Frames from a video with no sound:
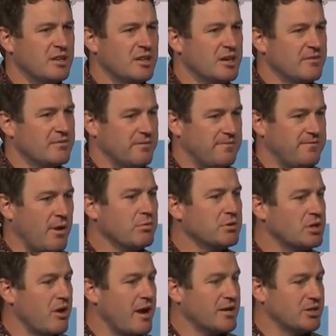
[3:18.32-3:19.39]
for fault
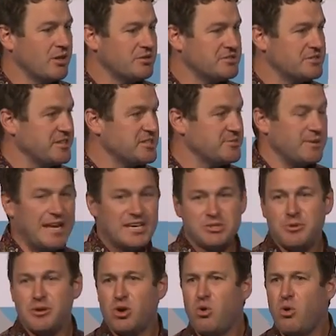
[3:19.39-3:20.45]
diagnostics, but actually
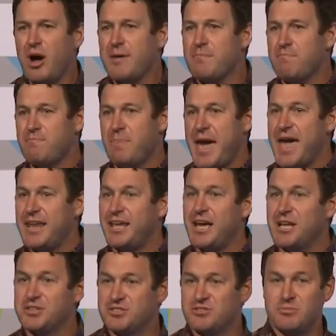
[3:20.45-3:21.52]
we're quite bad at
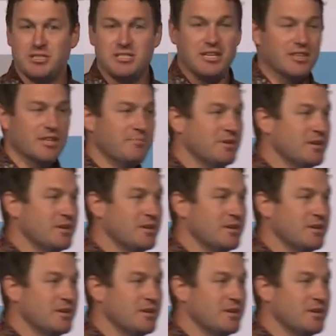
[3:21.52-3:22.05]
instrumenting them